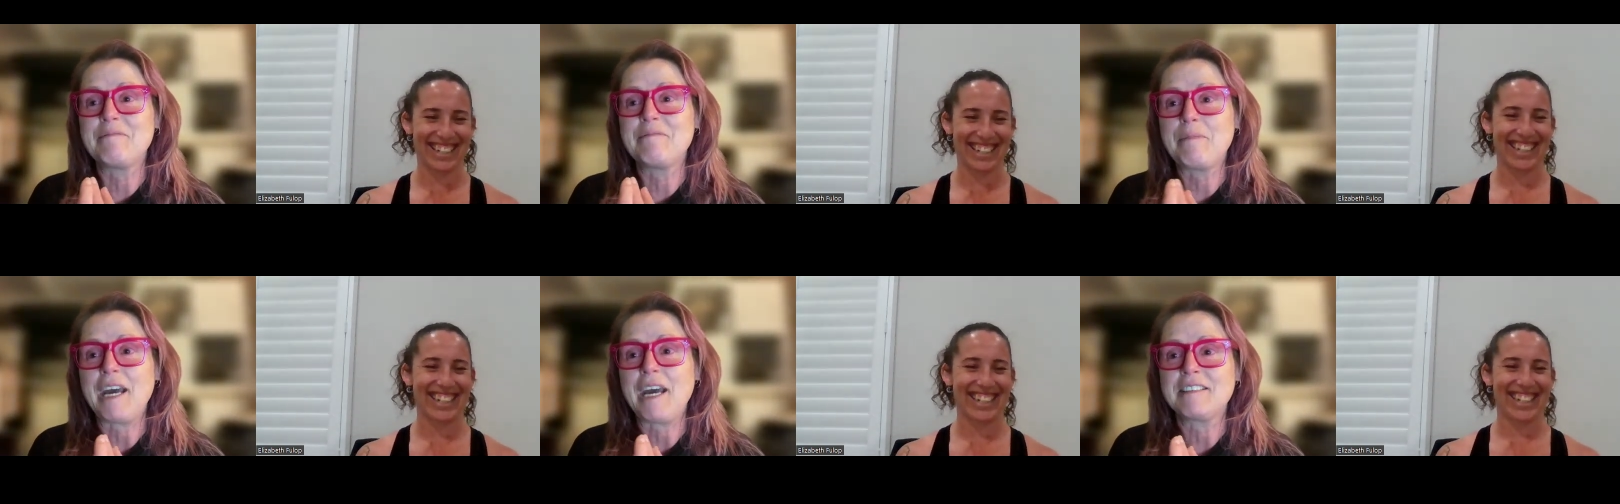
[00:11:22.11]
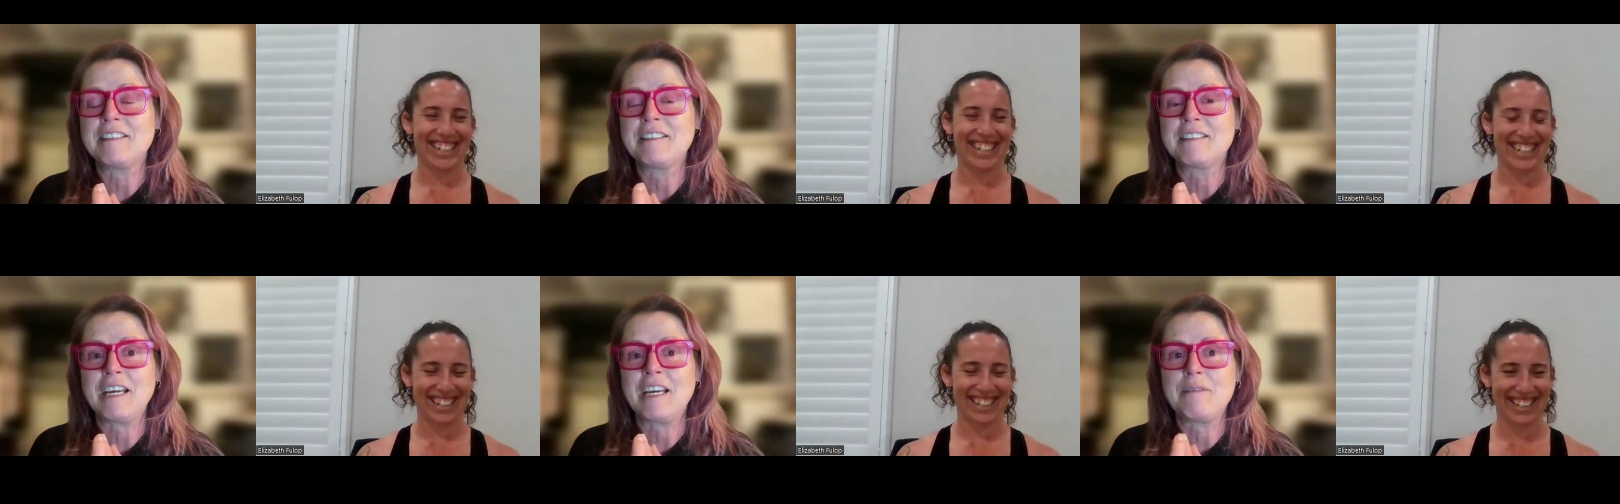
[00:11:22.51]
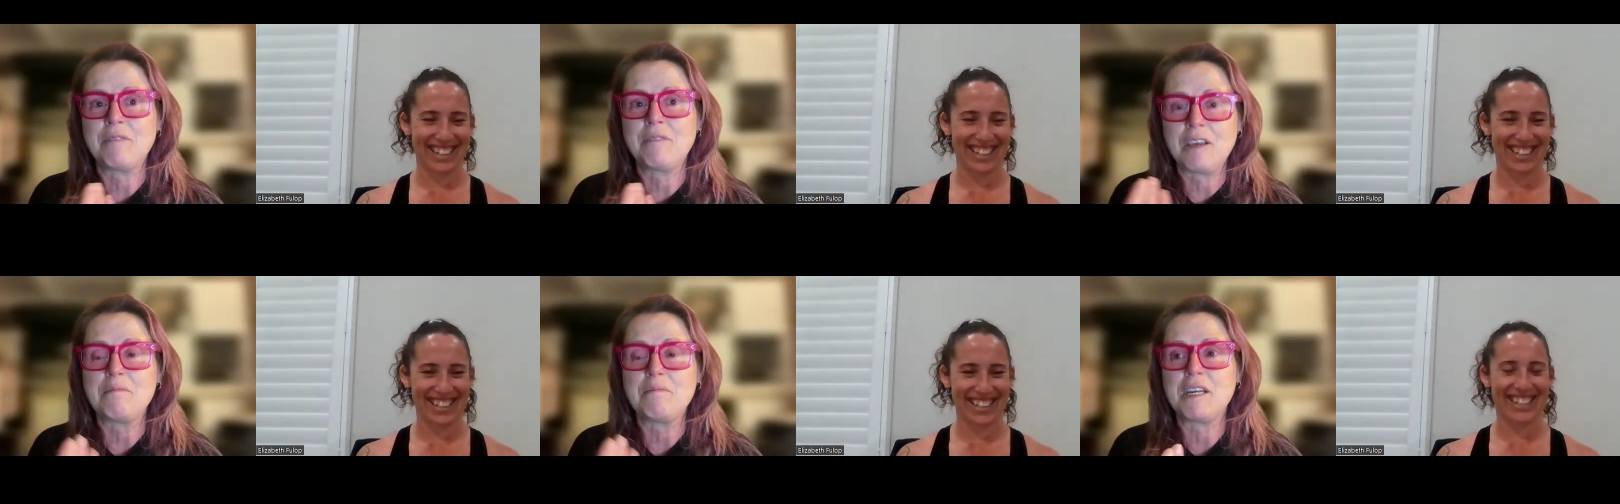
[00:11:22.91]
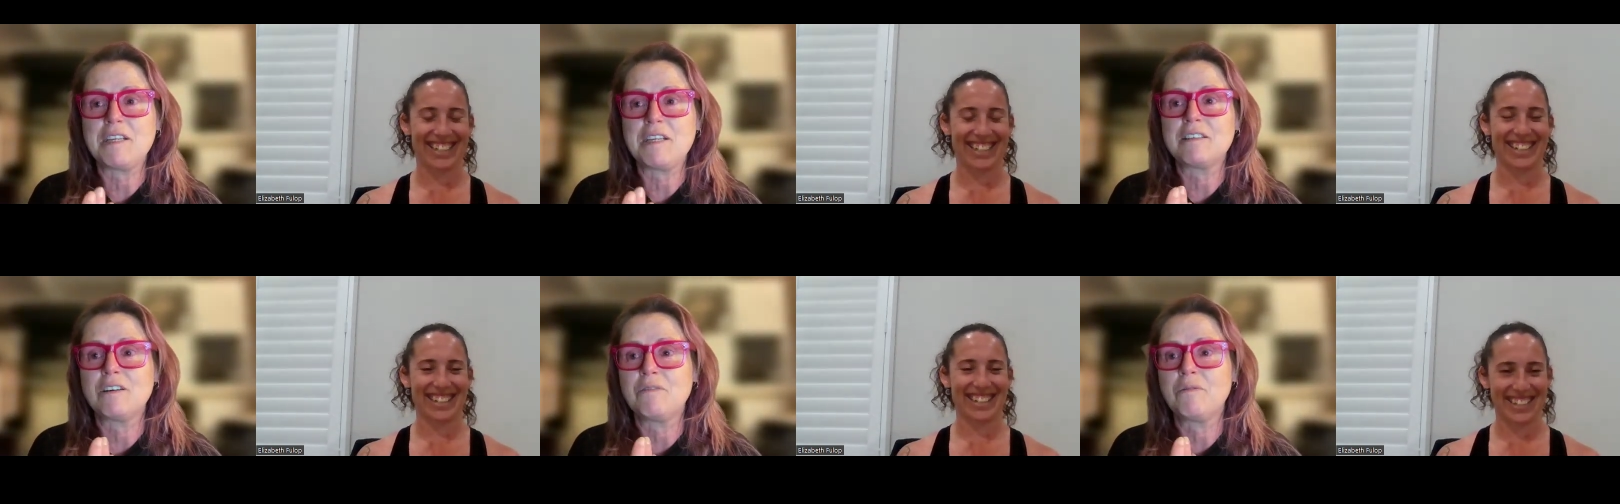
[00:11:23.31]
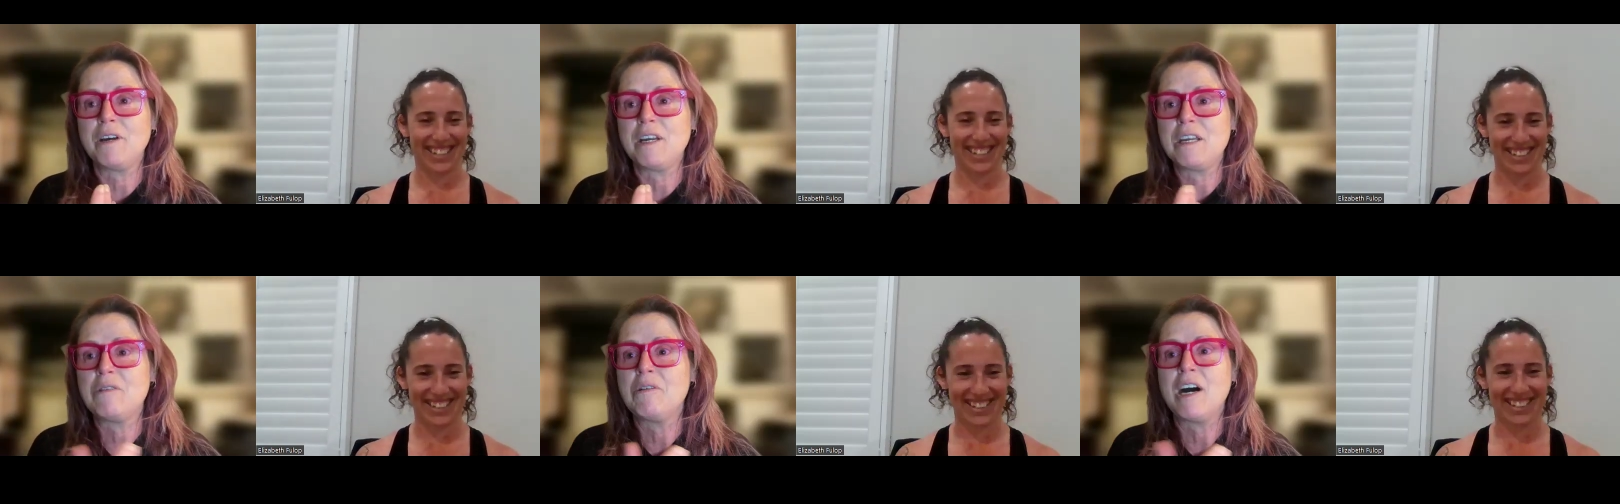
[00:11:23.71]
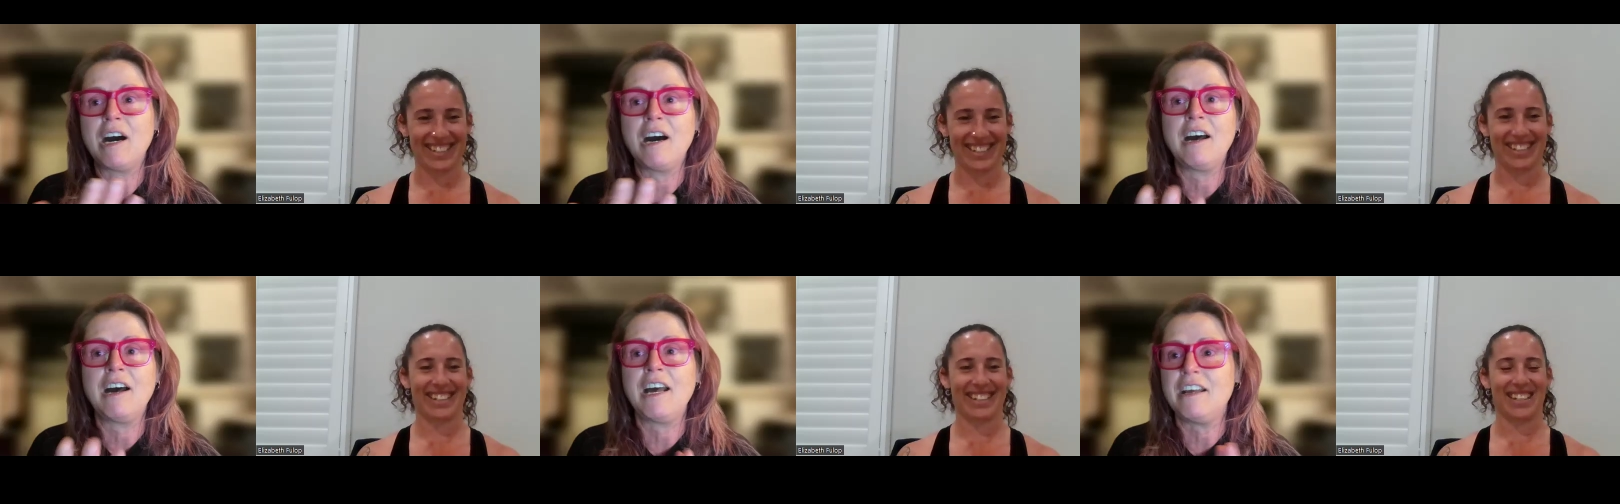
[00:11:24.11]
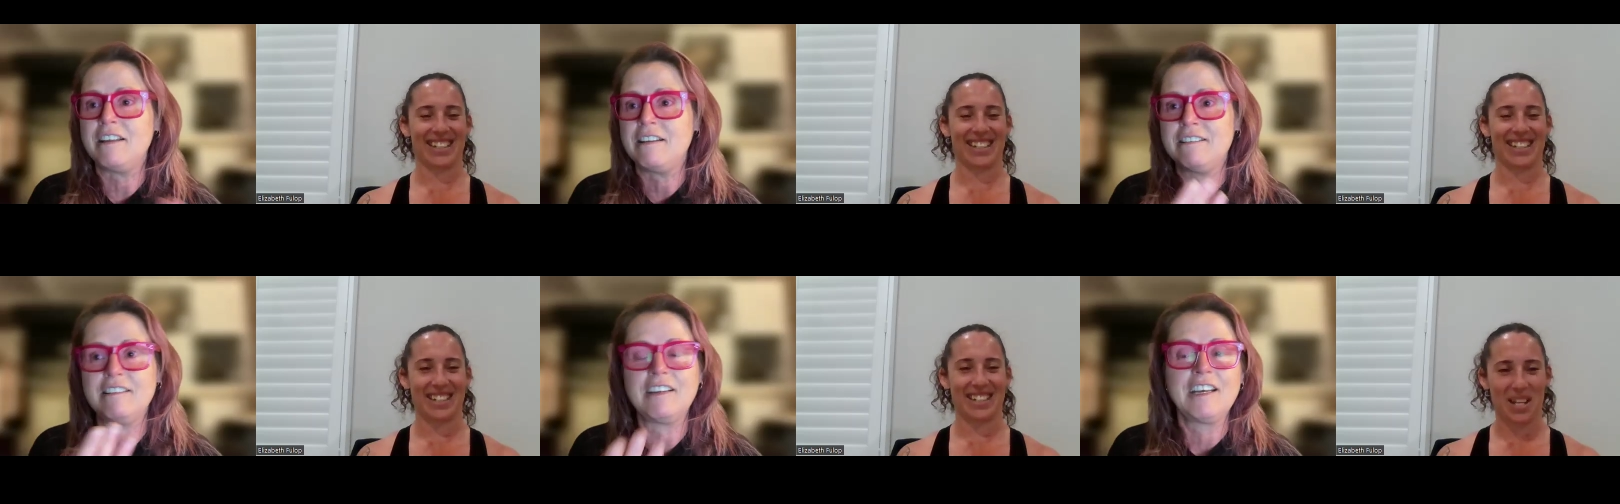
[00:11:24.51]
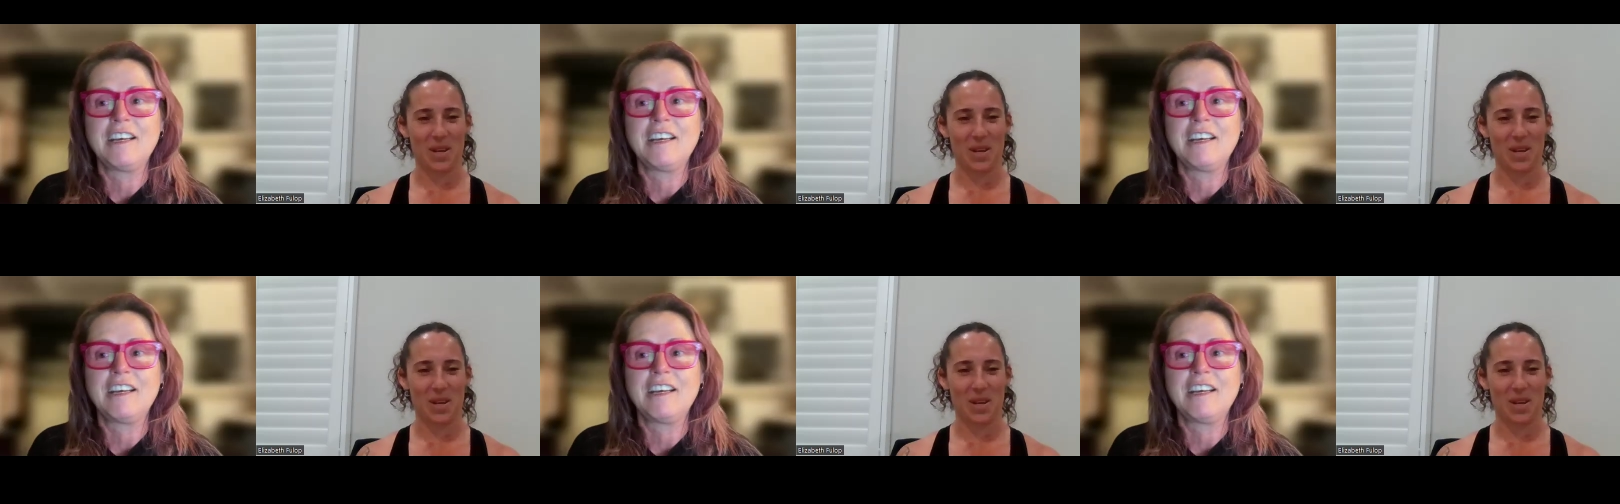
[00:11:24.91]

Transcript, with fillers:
Speaker 1: back to the same thing meet yourself where you are and